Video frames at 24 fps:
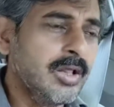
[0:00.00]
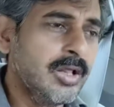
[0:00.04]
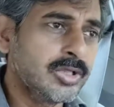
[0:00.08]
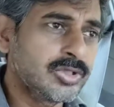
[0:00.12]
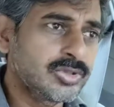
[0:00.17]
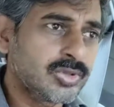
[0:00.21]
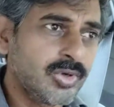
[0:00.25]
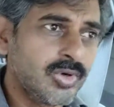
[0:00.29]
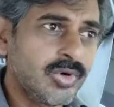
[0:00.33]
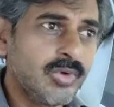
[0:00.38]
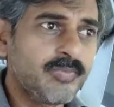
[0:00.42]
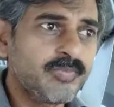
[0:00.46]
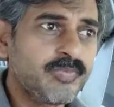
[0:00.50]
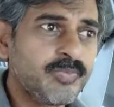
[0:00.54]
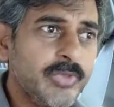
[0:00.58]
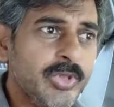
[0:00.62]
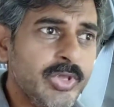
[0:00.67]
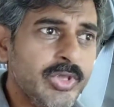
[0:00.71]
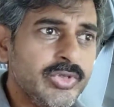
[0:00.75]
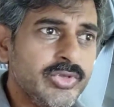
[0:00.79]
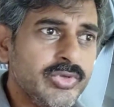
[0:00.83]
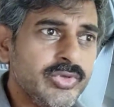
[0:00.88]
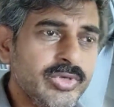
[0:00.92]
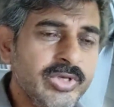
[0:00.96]
So
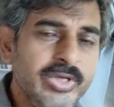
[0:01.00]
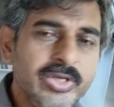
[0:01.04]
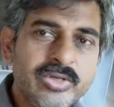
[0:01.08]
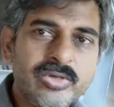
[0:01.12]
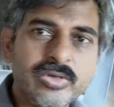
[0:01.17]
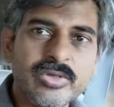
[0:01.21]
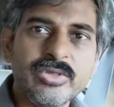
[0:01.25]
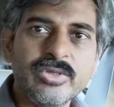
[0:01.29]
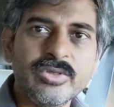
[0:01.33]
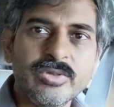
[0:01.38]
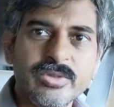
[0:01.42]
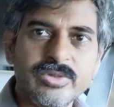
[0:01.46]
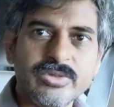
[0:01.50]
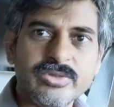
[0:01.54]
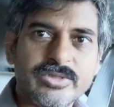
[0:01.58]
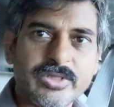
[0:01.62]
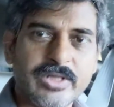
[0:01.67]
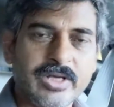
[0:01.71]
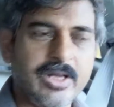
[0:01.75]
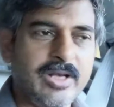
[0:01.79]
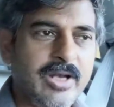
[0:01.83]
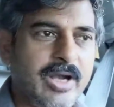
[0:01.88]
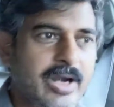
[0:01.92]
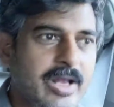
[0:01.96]
you need to use
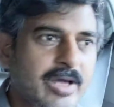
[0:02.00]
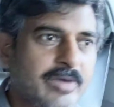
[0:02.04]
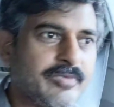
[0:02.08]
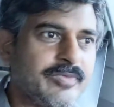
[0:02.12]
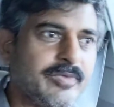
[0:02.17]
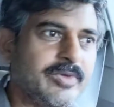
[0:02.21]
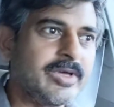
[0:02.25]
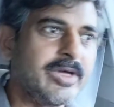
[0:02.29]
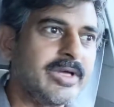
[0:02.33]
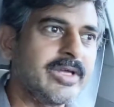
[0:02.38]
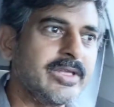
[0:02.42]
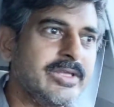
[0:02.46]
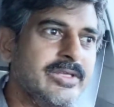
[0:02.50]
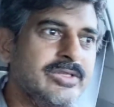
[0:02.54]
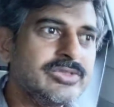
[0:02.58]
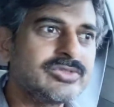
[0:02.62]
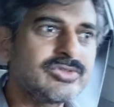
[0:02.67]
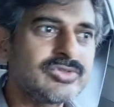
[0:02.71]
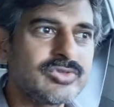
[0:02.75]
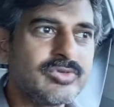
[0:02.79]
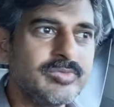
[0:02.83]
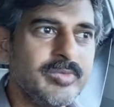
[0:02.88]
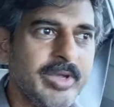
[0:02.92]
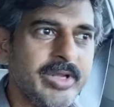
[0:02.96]
a lot of
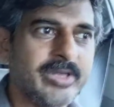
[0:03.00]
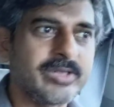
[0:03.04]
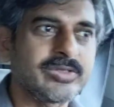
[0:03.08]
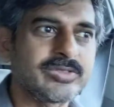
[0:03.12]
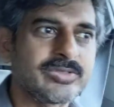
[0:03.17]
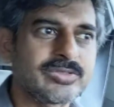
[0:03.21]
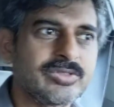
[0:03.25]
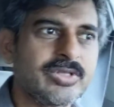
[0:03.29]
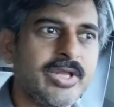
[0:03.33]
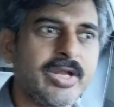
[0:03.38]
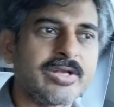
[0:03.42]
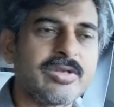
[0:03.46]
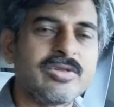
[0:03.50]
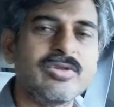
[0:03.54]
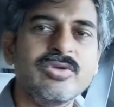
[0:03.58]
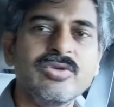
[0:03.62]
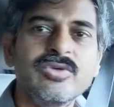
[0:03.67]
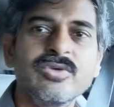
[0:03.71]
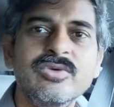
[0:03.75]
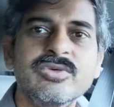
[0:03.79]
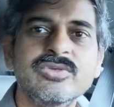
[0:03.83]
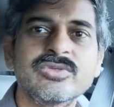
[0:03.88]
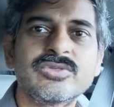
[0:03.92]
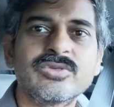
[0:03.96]
instruments that you
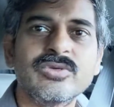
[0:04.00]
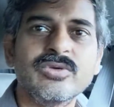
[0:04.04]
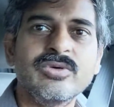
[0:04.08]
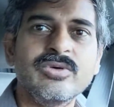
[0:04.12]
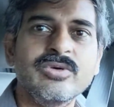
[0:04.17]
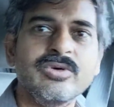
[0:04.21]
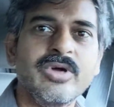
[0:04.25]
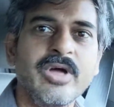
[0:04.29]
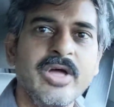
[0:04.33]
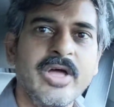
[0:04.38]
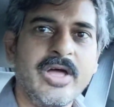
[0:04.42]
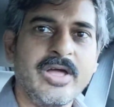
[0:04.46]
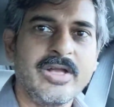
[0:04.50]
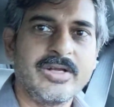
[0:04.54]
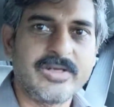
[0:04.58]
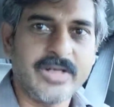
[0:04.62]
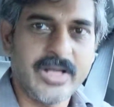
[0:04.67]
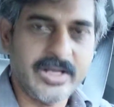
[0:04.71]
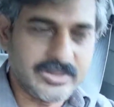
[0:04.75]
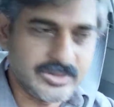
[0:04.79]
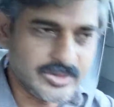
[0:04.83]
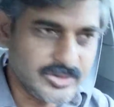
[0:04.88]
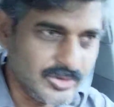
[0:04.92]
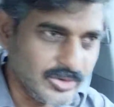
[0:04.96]
use to
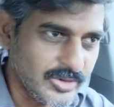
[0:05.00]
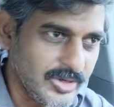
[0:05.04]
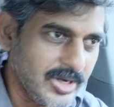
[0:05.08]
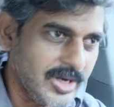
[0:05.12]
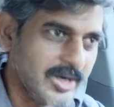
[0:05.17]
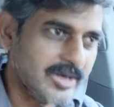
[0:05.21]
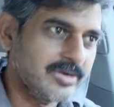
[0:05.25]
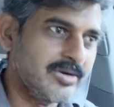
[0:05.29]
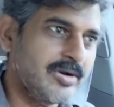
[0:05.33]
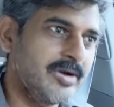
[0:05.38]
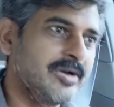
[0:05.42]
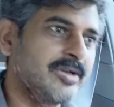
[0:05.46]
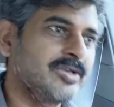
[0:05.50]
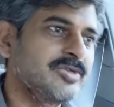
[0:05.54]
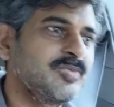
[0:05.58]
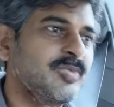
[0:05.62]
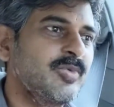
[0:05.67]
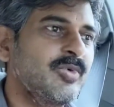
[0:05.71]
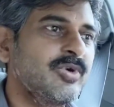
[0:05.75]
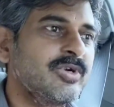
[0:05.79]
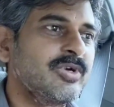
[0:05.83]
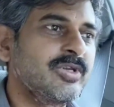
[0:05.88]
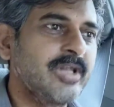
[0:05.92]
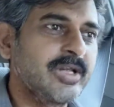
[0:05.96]
test your electronics
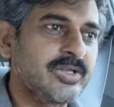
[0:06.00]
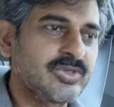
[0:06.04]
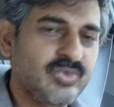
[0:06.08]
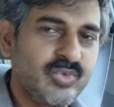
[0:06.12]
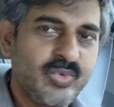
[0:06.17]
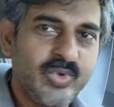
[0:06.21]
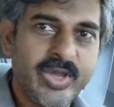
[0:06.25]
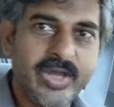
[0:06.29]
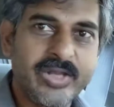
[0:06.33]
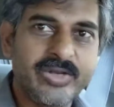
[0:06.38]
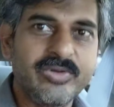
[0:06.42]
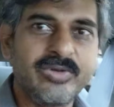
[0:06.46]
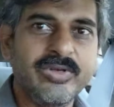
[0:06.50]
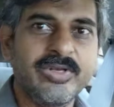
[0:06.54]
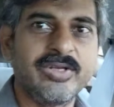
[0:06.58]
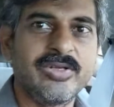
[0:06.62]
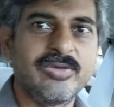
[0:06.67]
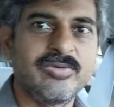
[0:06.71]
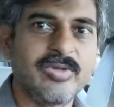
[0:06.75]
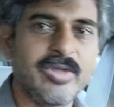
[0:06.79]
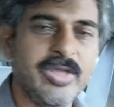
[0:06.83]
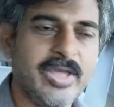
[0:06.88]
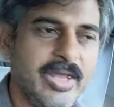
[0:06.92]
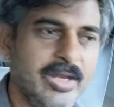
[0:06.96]
board. That's where you
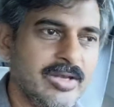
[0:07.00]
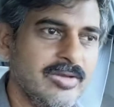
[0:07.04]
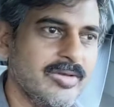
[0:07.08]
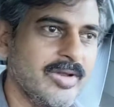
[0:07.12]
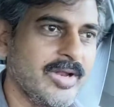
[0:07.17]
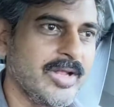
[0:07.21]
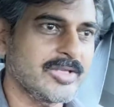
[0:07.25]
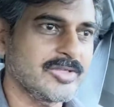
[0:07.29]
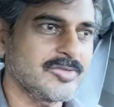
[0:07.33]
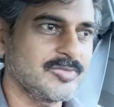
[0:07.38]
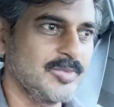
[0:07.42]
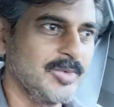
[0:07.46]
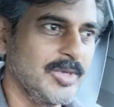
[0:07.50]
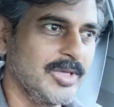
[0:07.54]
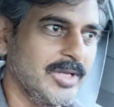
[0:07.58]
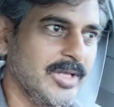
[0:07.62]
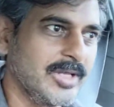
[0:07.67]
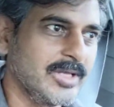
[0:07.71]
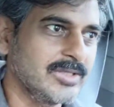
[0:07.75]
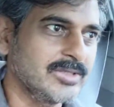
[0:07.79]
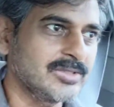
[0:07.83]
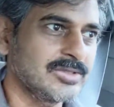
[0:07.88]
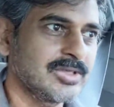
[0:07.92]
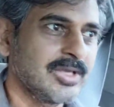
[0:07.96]
need to gain your
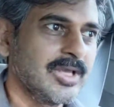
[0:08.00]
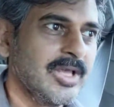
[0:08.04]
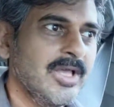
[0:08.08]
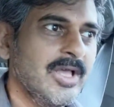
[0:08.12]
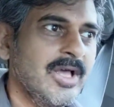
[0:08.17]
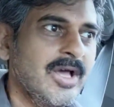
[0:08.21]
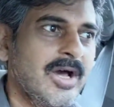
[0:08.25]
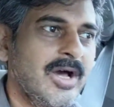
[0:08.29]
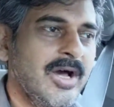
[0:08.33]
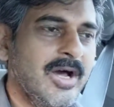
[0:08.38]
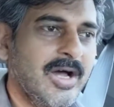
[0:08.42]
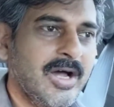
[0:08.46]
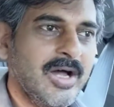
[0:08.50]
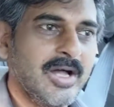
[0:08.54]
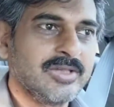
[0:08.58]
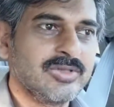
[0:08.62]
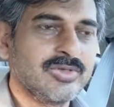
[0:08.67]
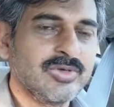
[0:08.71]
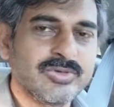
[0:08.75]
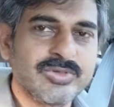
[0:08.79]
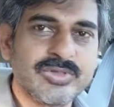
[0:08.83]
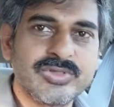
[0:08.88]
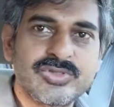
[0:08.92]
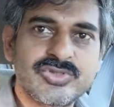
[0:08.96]
experience.
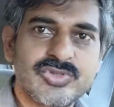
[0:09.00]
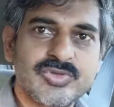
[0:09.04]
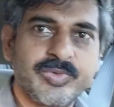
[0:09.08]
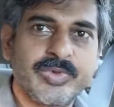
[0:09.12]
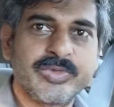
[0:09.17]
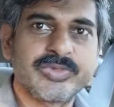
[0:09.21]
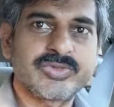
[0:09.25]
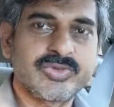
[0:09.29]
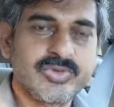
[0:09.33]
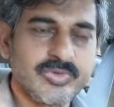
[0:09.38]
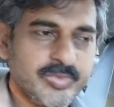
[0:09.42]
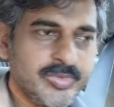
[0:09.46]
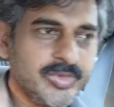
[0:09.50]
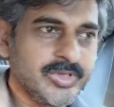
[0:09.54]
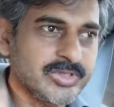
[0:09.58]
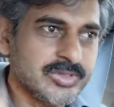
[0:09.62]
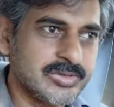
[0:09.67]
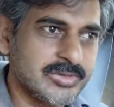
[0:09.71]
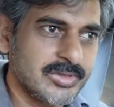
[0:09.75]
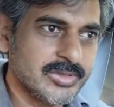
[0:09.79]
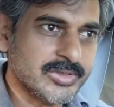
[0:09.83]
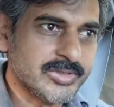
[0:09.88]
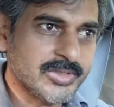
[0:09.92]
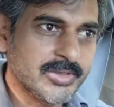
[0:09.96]
Those instruments could be
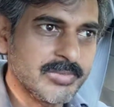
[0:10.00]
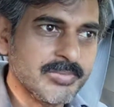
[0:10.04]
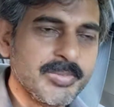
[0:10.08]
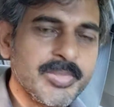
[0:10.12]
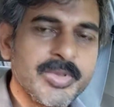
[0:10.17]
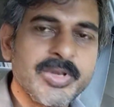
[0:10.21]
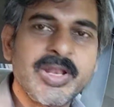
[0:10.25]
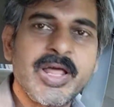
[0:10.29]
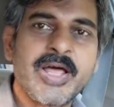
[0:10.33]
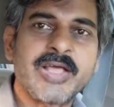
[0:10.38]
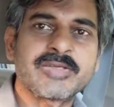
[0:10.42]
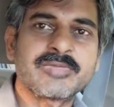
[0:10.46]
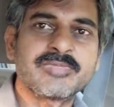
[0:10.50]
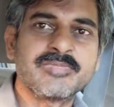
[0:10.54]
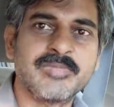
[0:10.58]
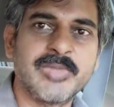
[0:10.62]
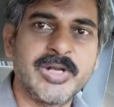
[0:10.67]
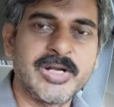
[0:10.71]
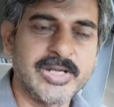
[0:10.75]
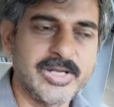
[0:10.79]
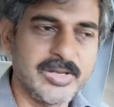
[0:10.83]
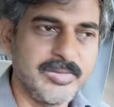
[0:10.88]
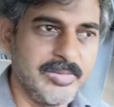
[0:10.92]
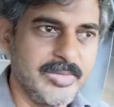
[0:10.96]
simple as
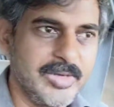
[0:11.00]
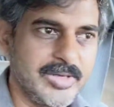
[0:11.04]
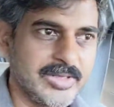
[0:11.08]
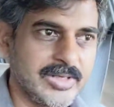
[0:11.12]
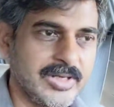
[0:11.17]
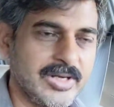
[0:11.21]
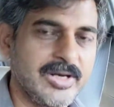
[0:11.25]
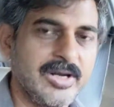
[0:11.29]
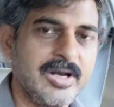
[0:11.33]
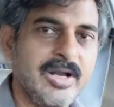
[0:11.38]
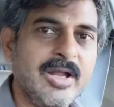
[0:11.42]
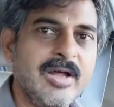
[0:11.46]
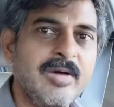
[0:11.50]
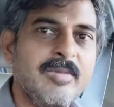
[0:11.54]
multimeter,